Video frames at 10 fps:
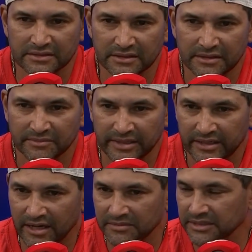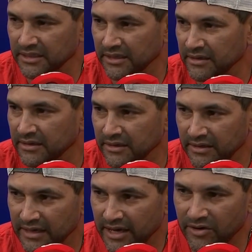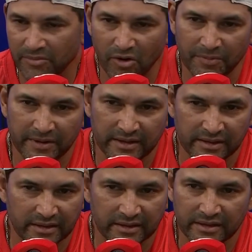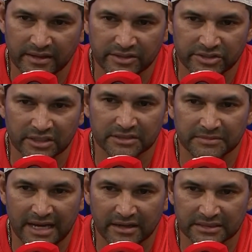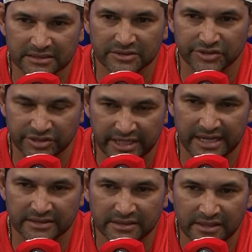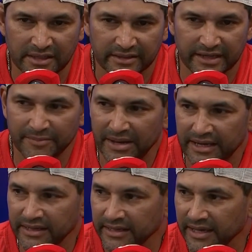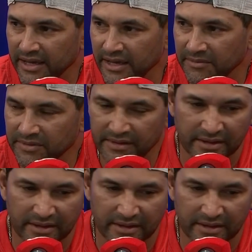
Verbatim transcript: I mean, he comes in out of the bullpen and, and shuts them down, gives us a chance to get back in the game.